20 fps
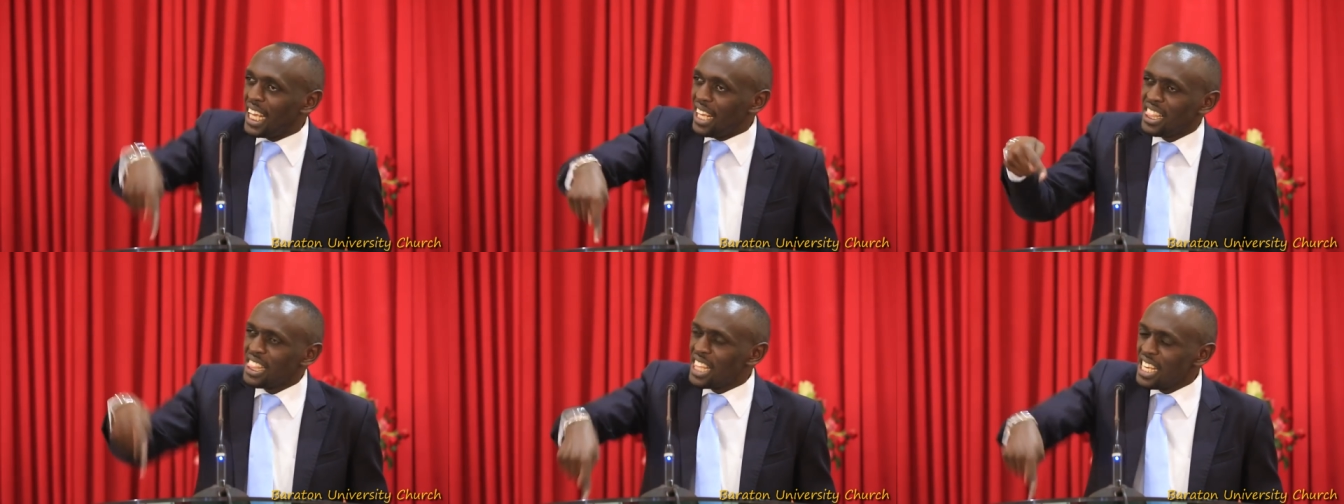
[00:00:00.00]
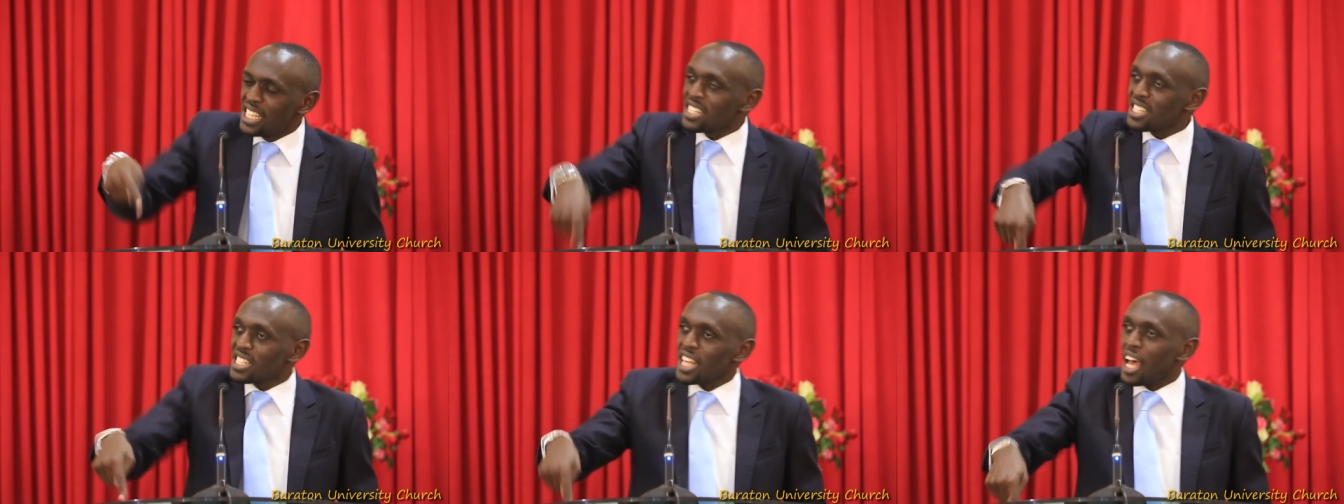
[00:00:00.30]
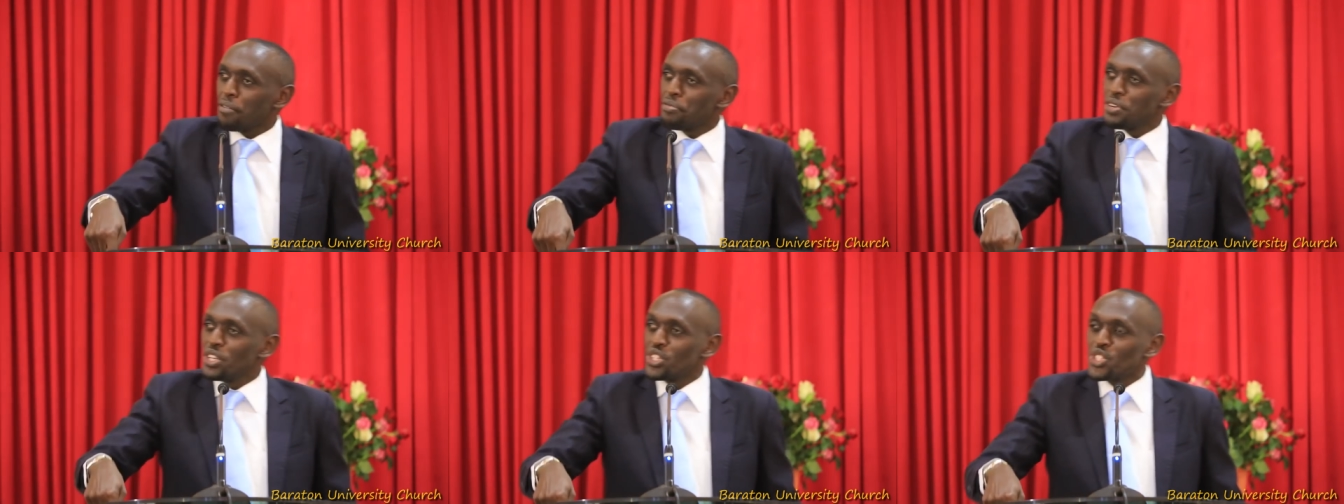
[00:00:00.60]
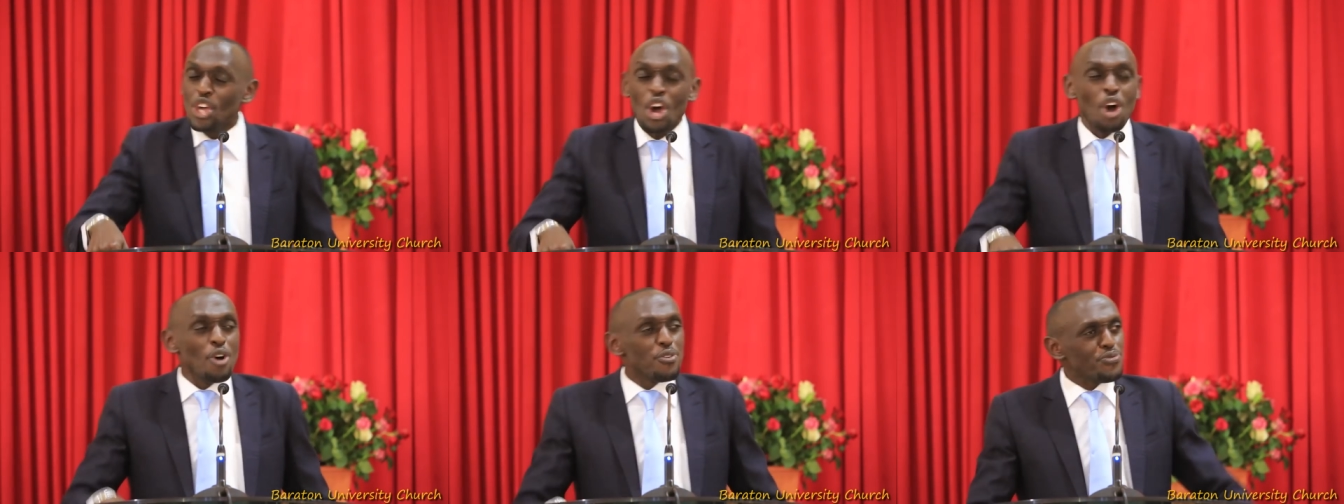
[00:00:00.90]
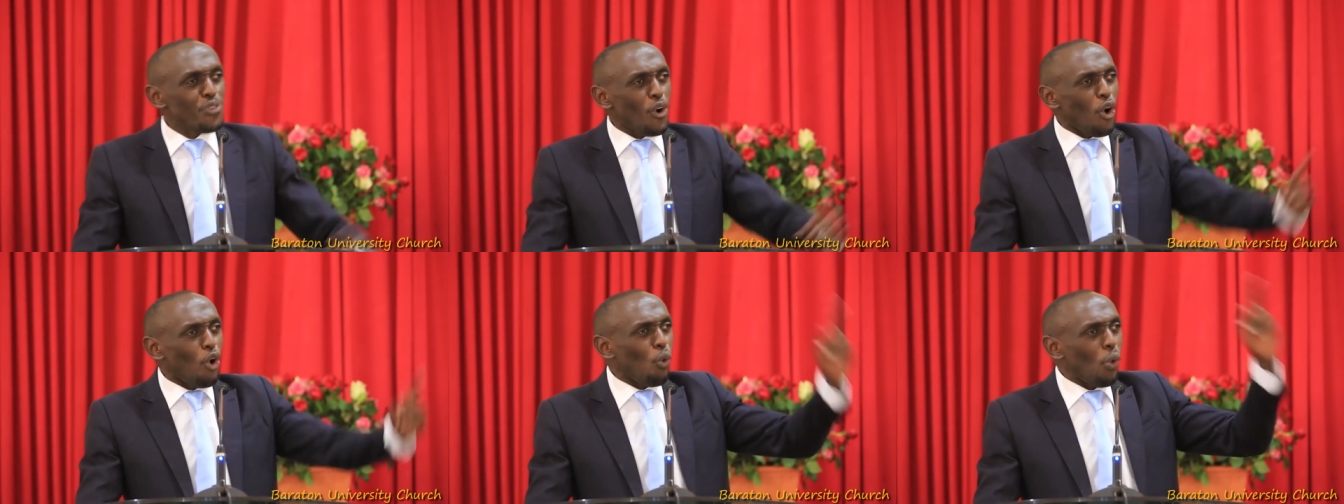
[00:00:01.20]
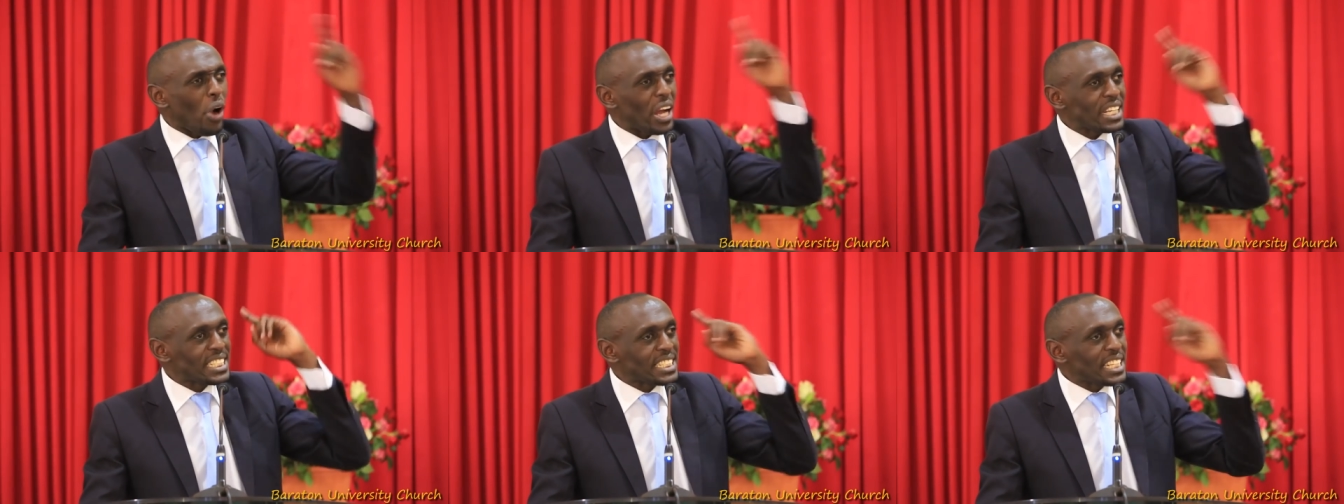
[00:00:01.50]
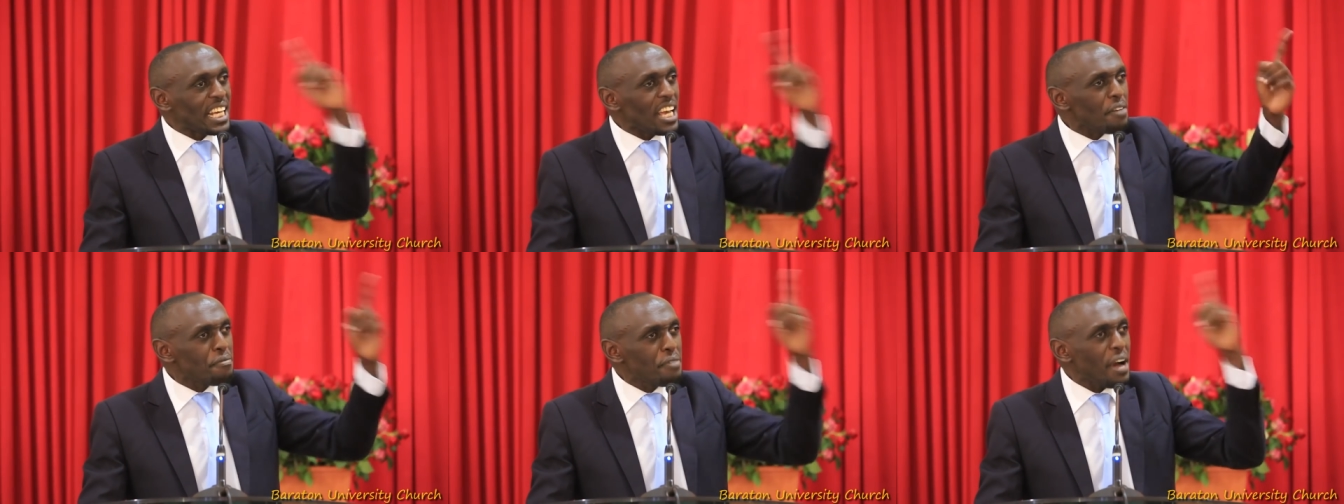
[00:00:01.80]
in this service for
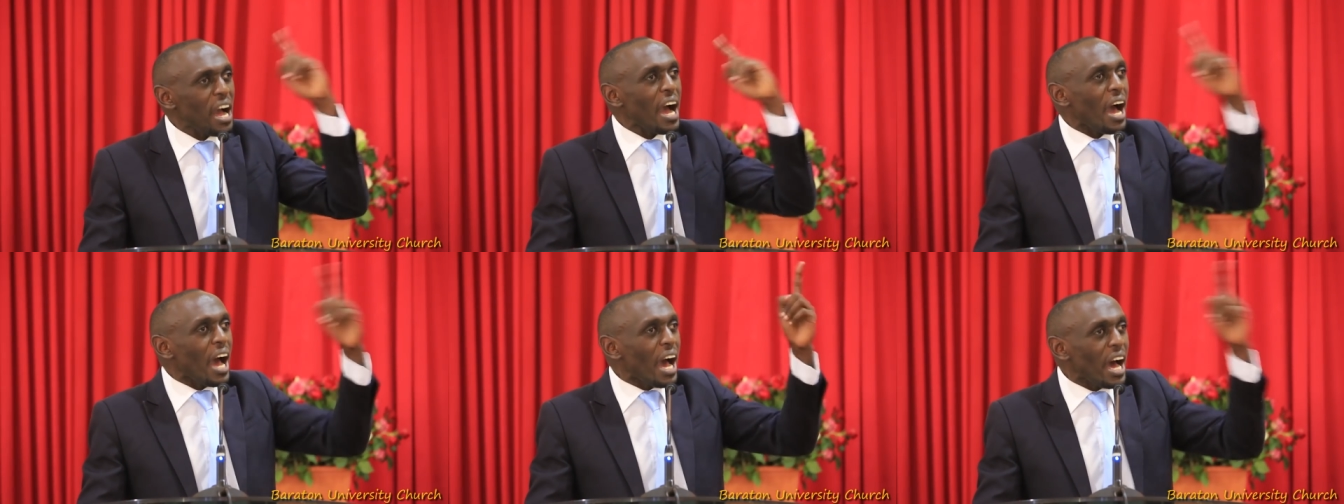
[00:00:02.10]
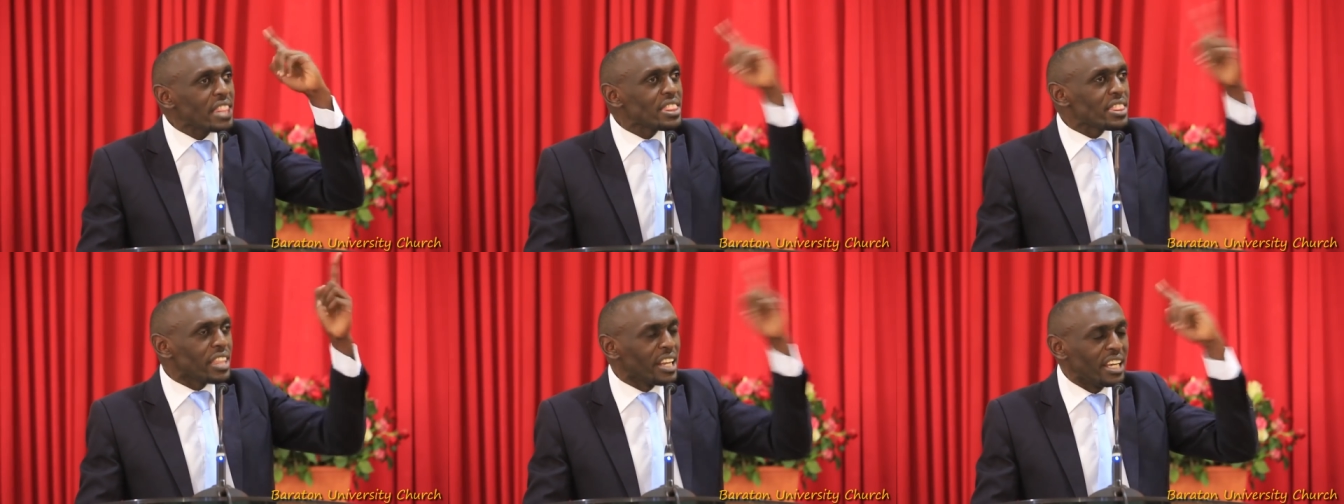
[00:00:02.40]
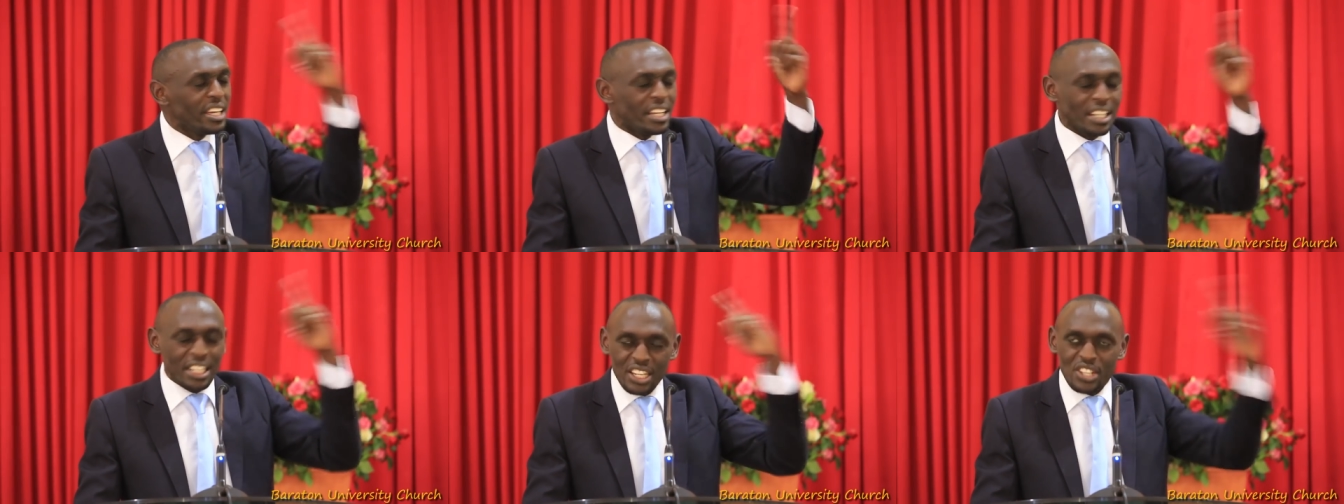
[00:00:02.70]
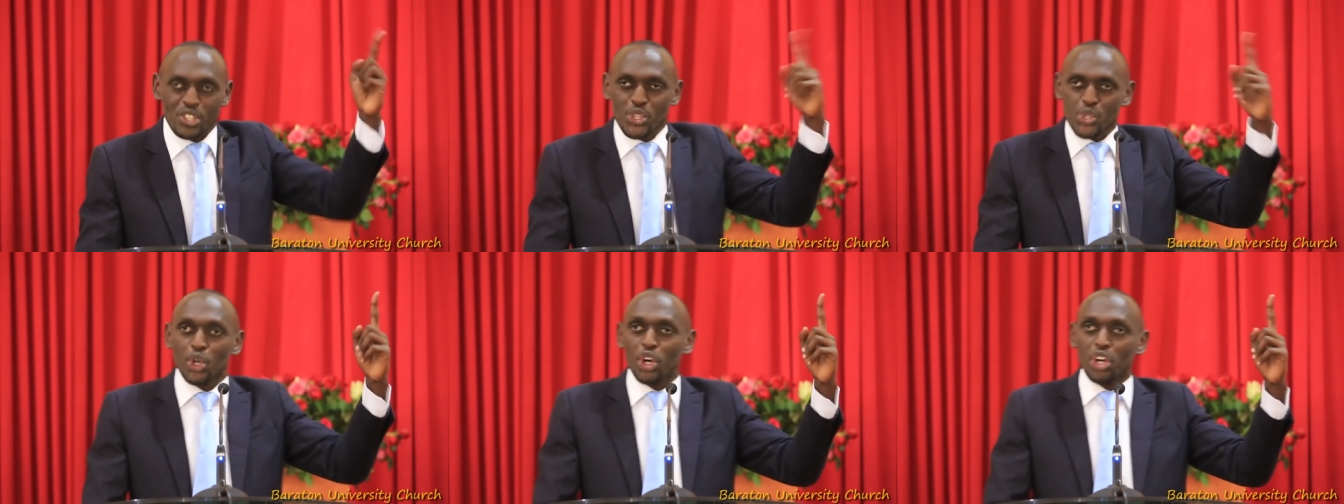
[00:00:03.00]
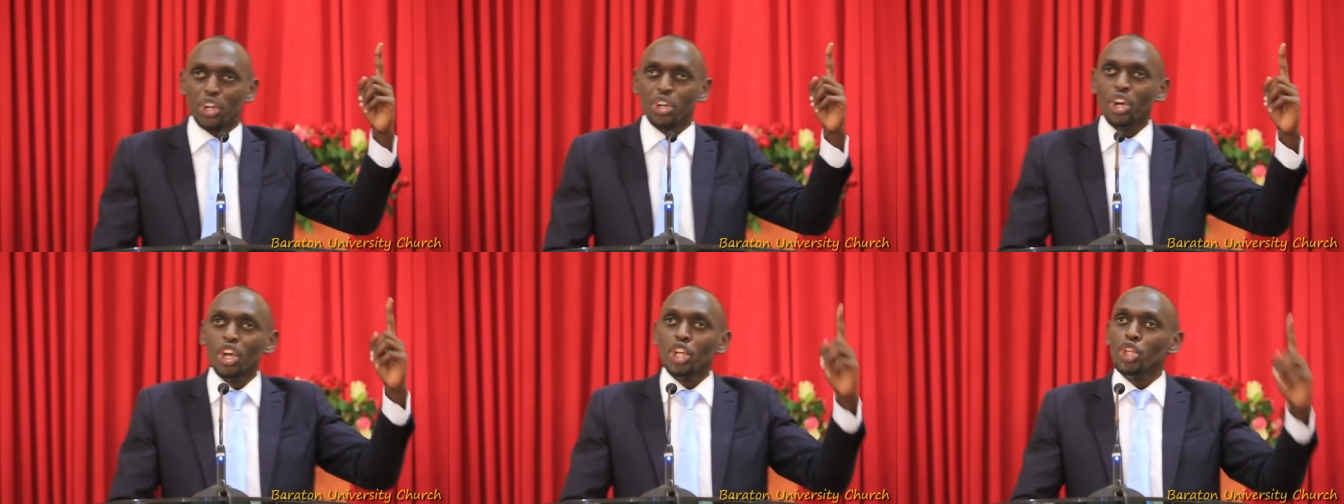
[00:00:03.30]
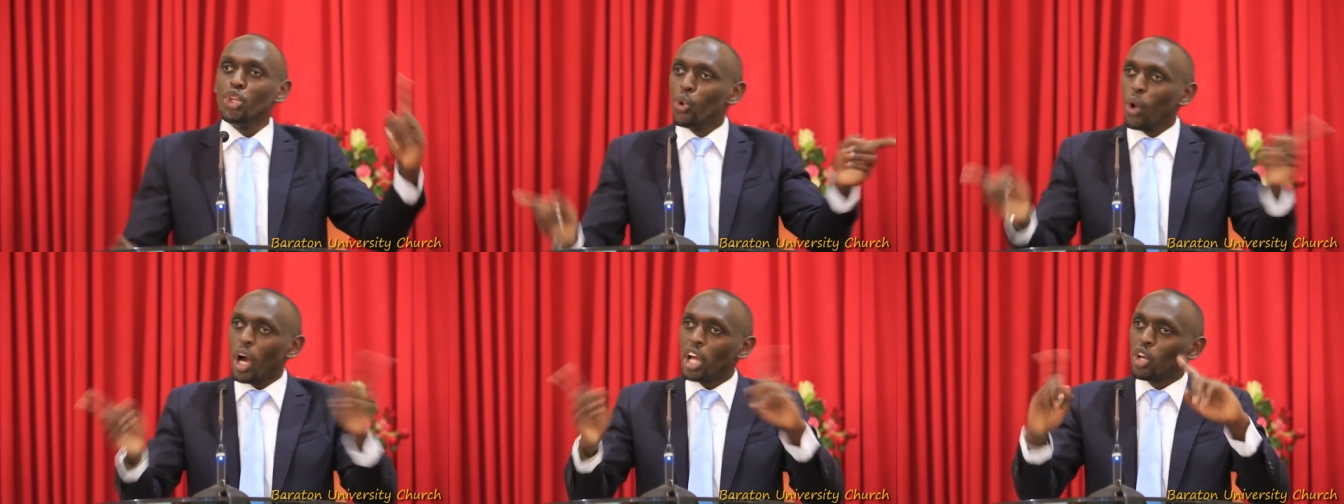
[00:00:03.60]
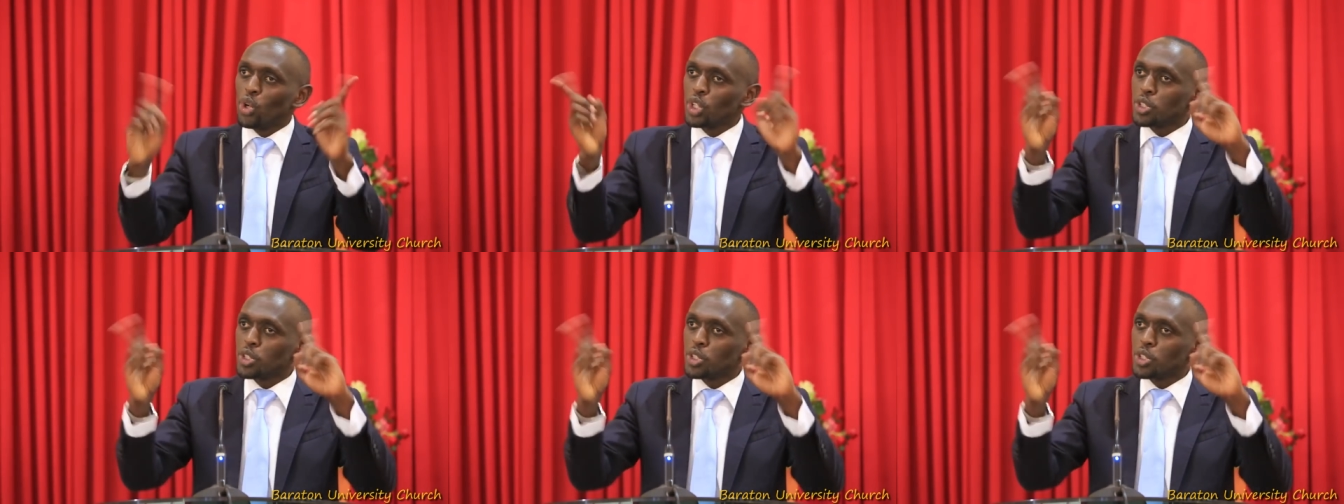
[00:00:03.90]
whatever earthly reason, you are